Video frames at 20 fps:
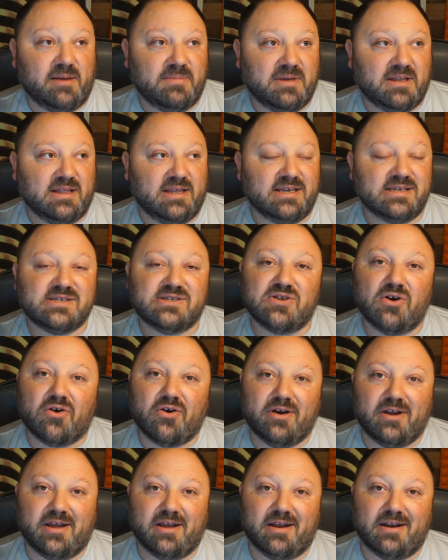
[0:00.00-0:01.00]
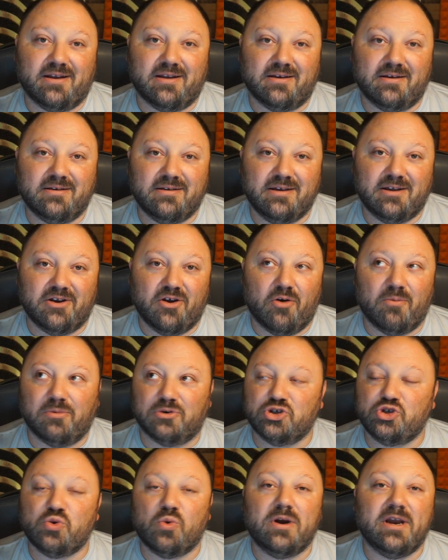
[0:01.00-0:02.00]
I mean, these started, you know,
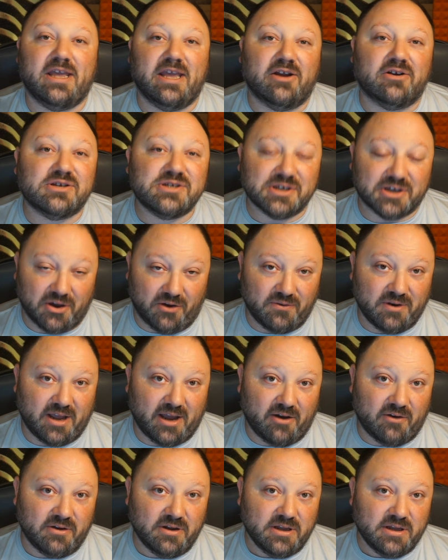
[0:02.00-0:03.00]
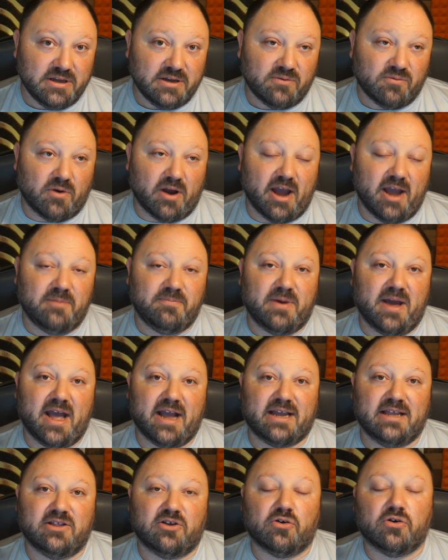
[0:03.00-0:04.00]
almost 20 years ago now, right?
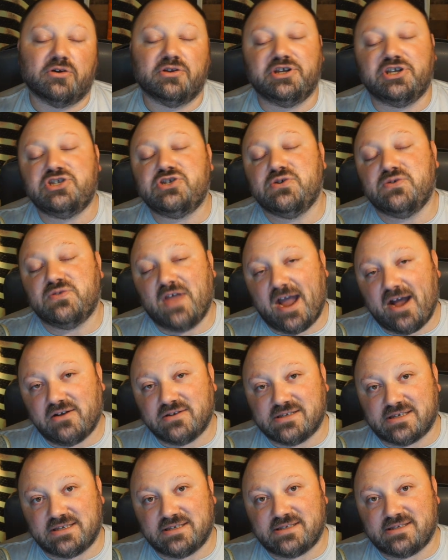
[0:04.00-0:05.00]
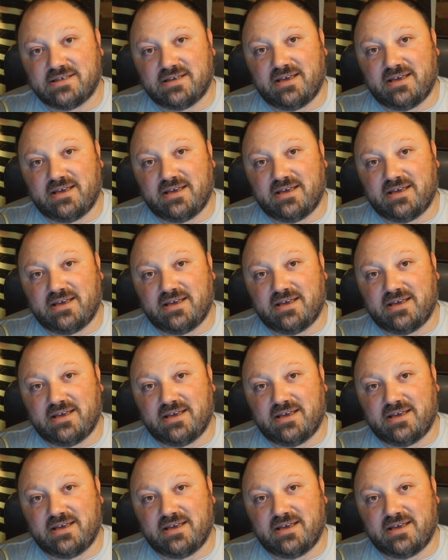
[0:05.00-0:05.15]
Back in the early 2000s.